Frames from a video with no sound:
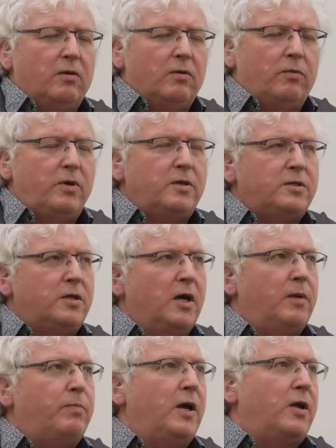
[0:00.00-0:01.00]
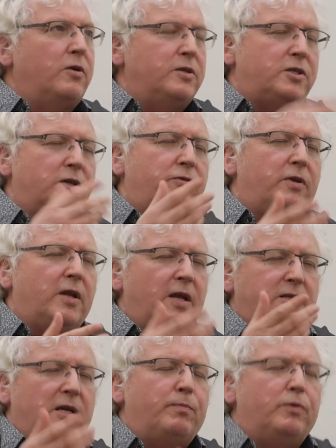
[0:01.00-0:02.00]
We can start by considering an
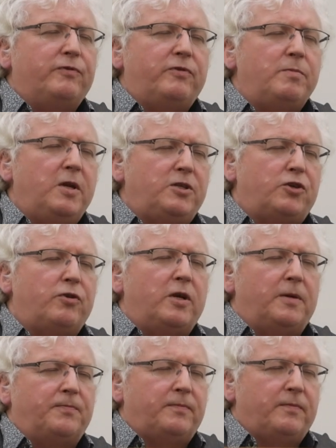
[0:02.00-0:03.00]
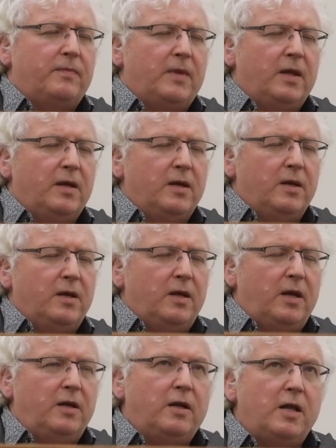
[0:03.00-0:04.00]
example from history.
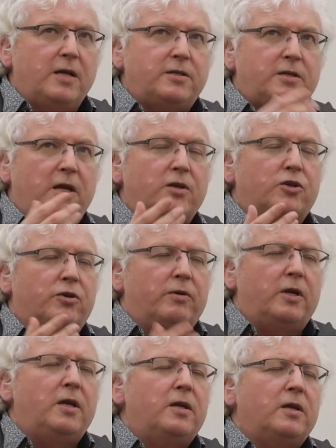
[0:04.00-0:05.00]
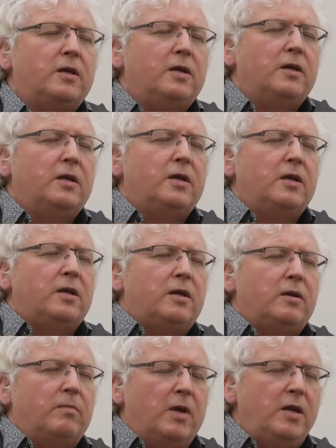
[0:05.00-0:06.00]
In the last century,
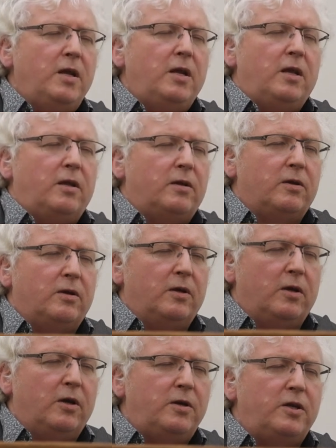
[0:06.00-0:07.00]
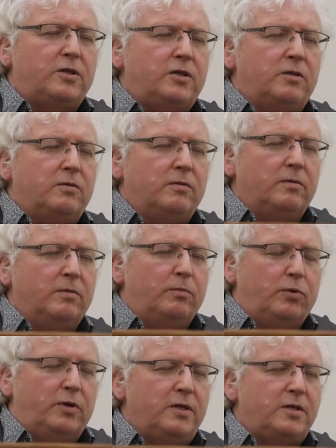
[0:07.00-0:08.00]
many earnest
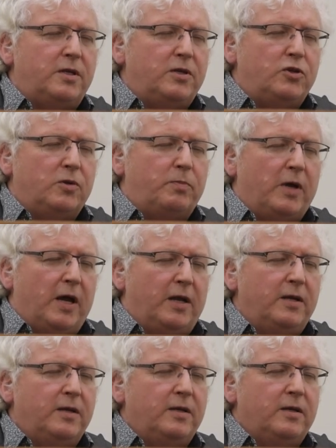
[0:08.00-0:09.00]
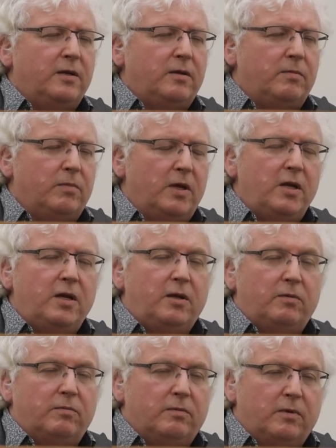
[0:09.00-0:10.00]
Buddhists in Japan,
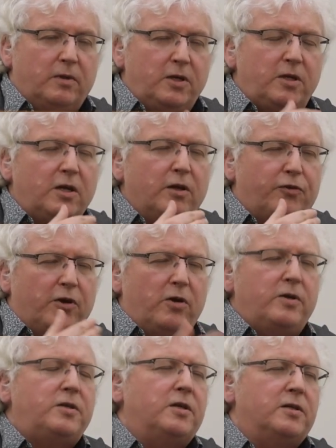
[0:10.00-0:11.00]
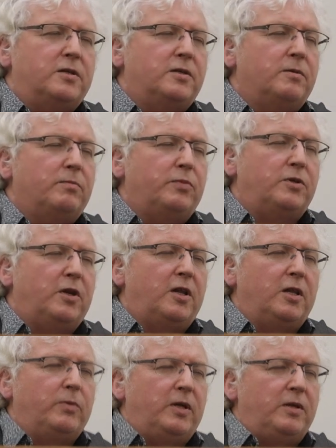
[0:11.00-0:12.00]
many leading authorities,
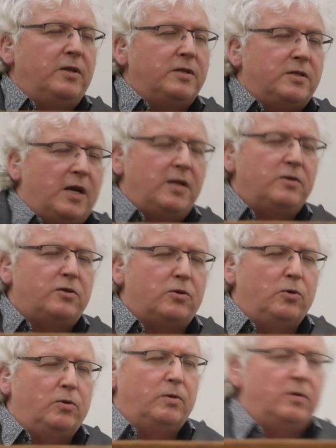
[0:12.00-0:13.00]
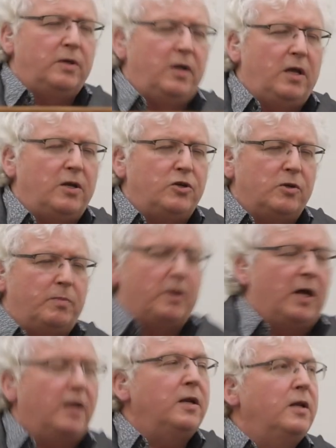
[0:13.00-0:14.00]
particularly within the Zen school in
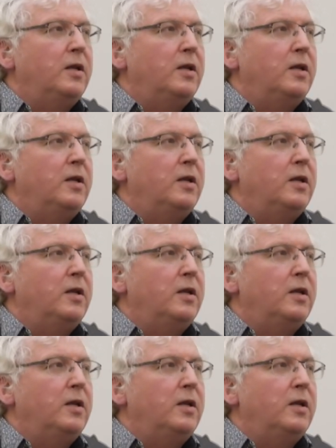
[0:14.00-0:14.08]
Japan,